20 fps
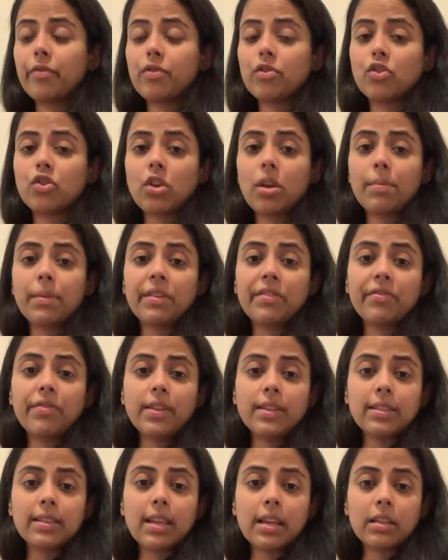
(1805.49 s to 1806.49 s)
for German
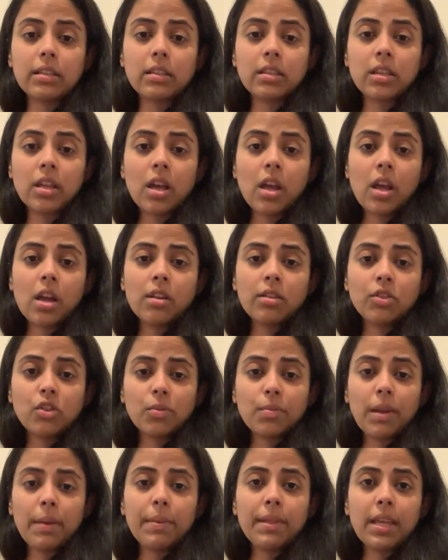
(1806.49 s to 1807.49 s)
physics.
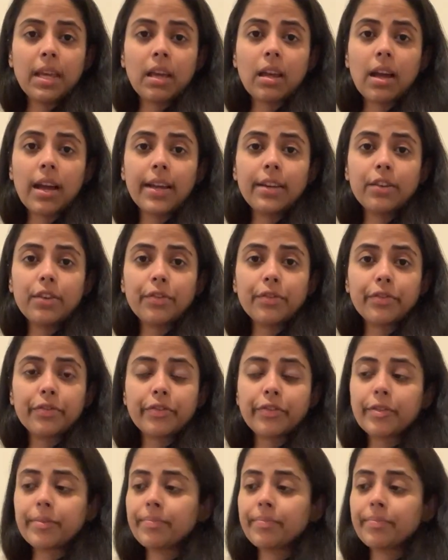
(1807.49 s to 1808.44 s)
So maybe they kind of